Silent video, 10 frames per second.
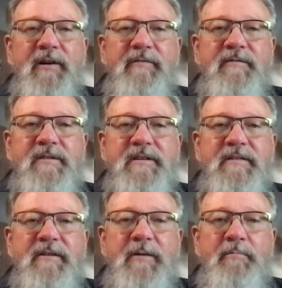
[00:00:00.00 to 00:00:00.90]
I
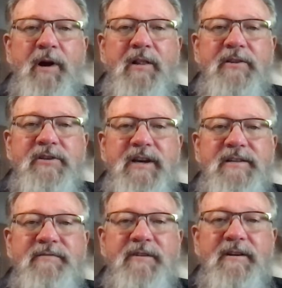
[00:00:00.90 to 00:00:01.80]

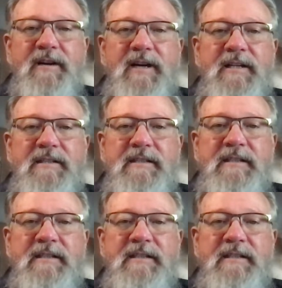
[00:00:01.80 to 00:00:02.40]
apologize for